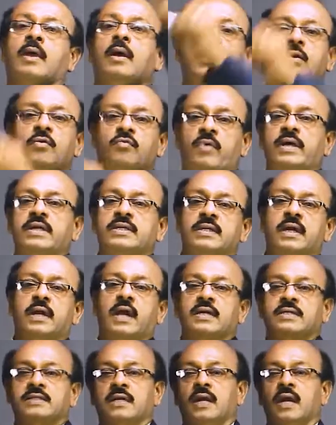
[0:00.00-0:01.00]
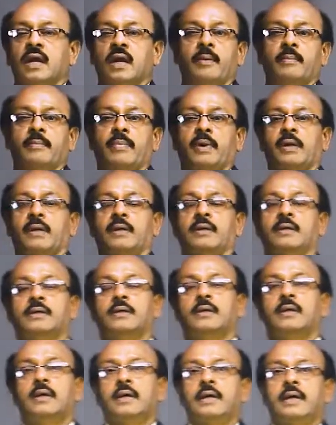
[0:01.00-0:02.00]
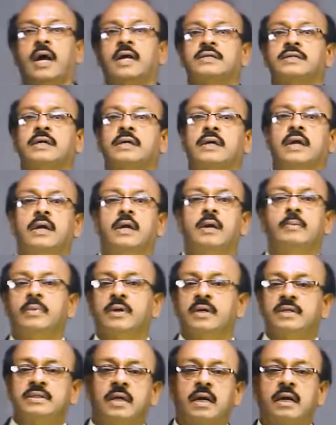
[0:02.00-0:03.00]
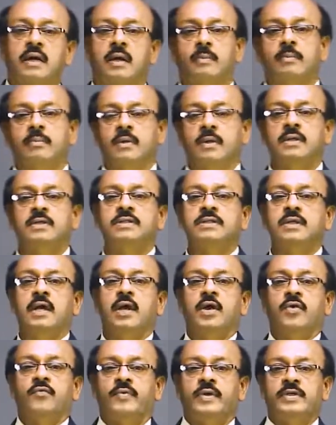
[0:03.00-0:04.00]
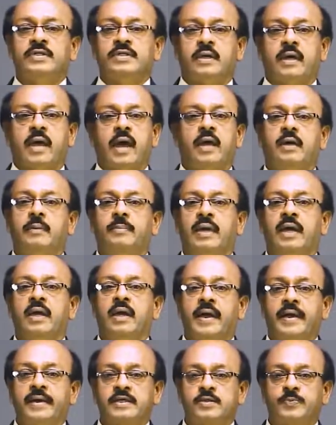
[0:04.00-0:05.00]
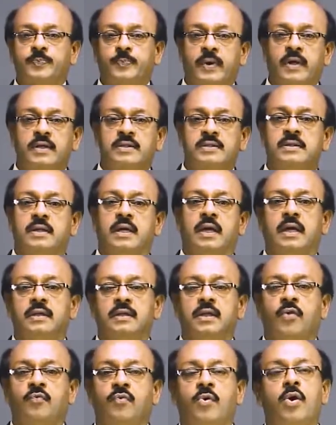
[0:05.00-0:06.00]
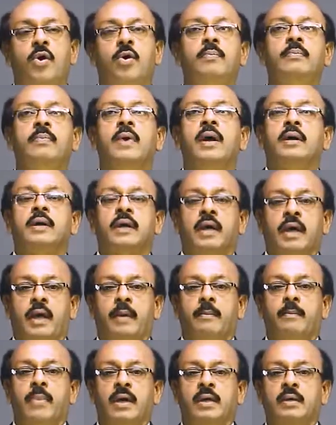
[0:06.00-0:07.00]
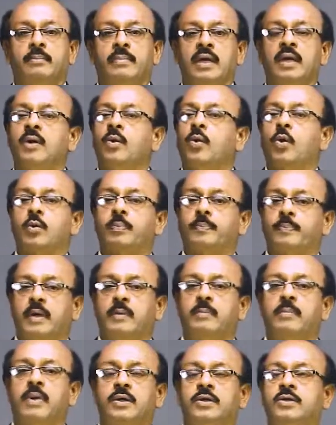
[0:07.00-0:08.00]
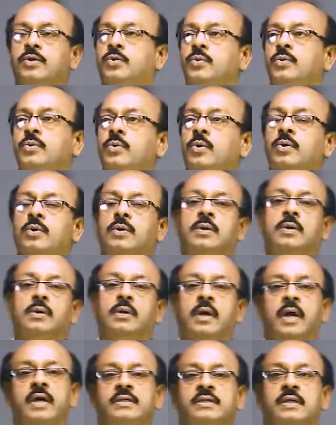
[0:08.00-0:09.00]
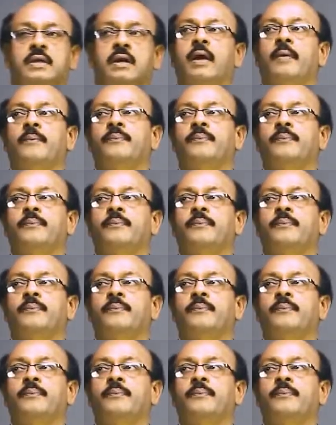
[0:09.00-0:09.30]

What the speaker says: What is a rational number? Rational numbers are numbers which can be expressed in the form a by b or p by q, etc.